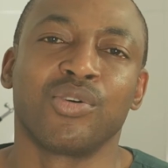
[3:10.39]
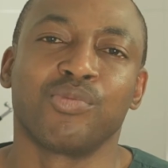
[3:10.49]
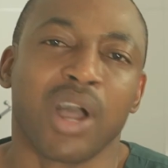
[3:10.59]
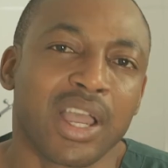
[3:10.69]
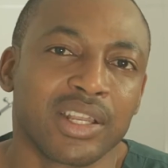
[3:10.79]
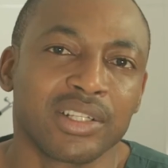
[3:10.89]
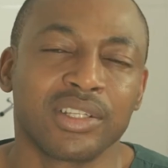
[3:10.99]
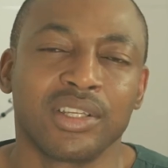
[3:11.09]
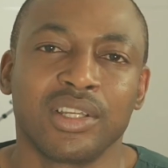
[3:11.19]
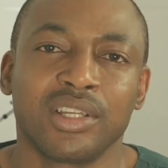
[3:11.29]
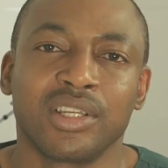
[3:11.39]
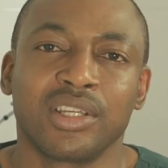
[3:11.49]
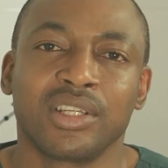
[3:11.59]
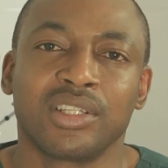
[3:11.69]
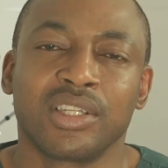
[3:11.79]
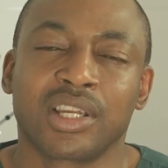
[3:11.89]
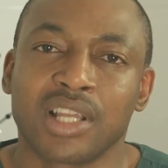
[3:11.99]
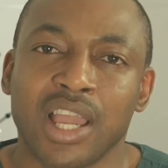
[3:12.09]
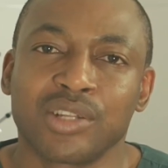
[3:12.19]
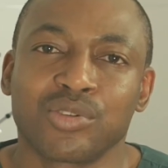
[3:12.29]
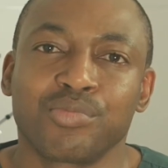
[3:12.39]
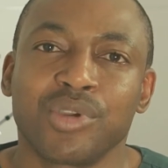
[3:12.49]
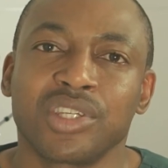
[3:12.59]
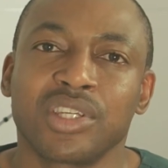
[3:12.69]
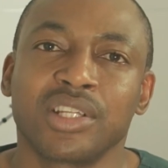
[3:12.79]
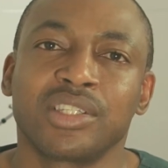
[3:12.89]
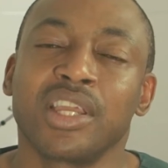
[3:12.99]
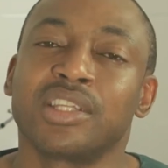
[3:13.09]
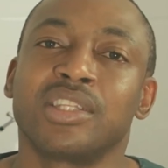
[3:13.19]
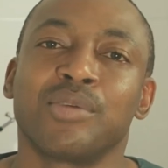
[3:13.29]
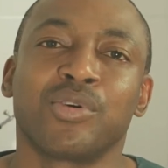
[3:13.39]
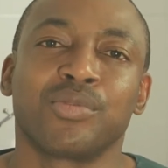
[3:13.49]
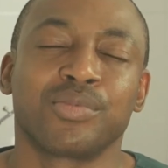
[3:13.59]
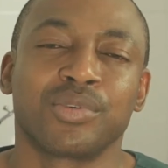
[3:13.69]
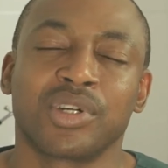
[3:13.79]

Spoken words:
while the client or patient takes them up